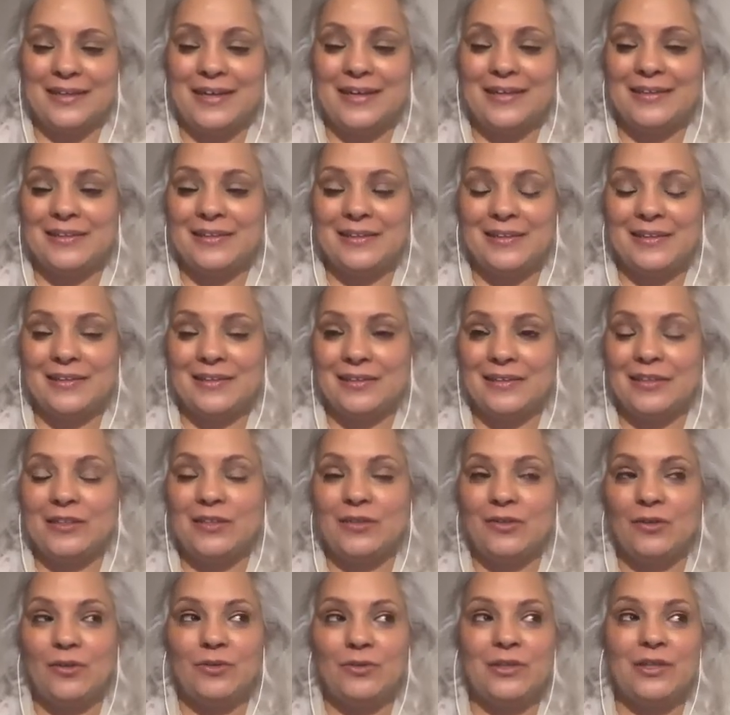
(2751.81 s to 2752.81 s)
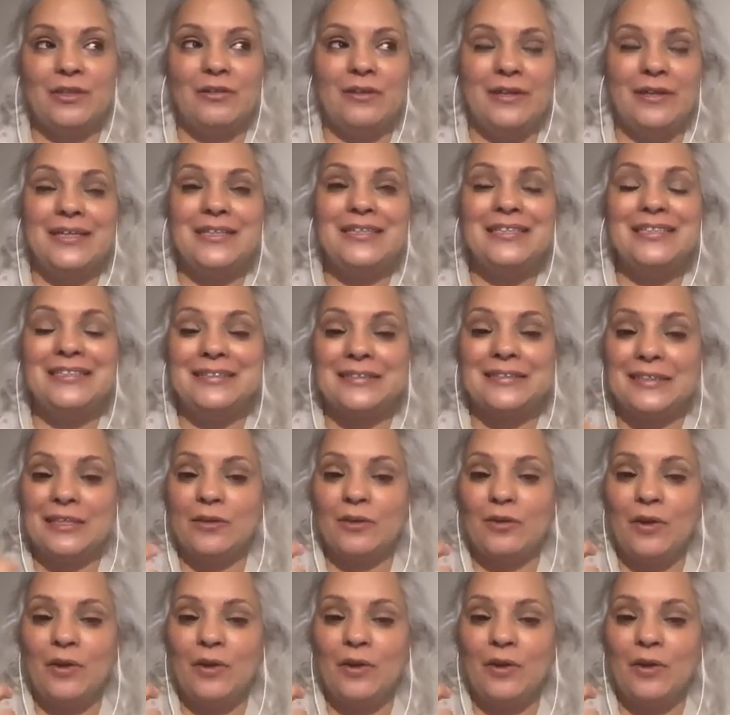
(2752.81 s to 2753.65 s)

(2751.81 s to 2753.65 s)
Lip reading: And, you know, there's